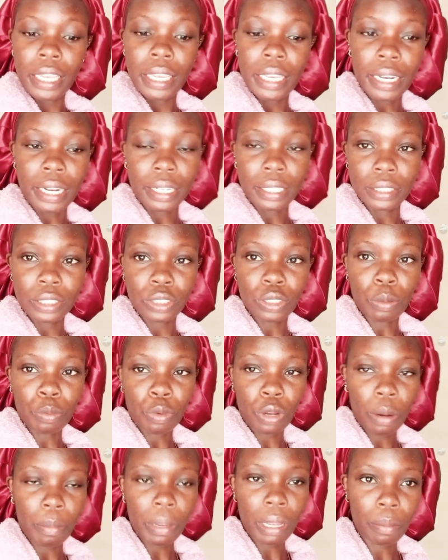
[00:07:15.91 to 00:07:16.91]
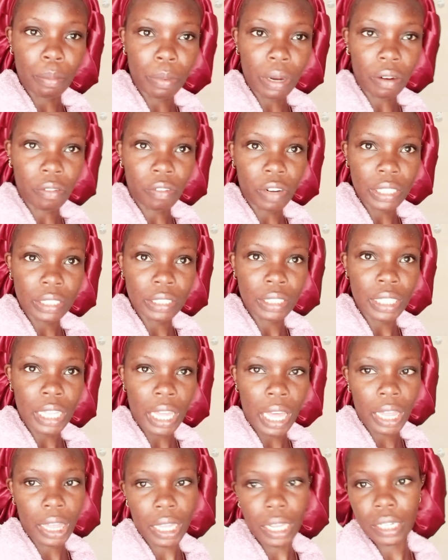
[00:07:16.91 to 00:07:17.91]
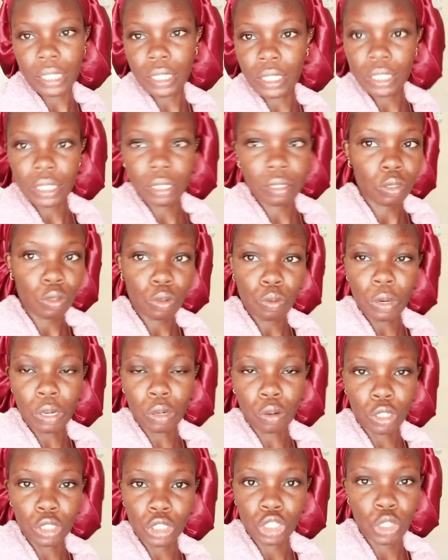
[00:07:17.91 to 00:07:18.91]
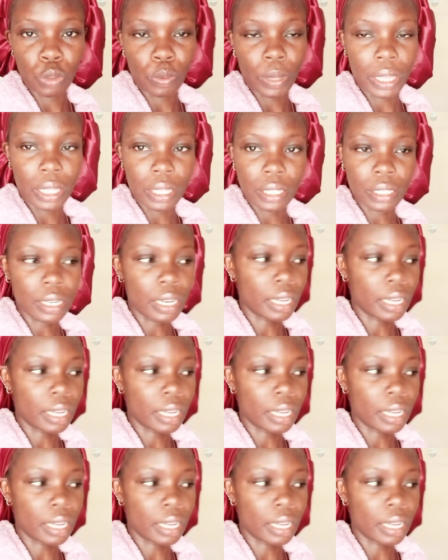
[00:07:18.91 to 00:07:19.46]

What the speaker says: Yeah, so I'm gonna make breakfast and then we'll continue with this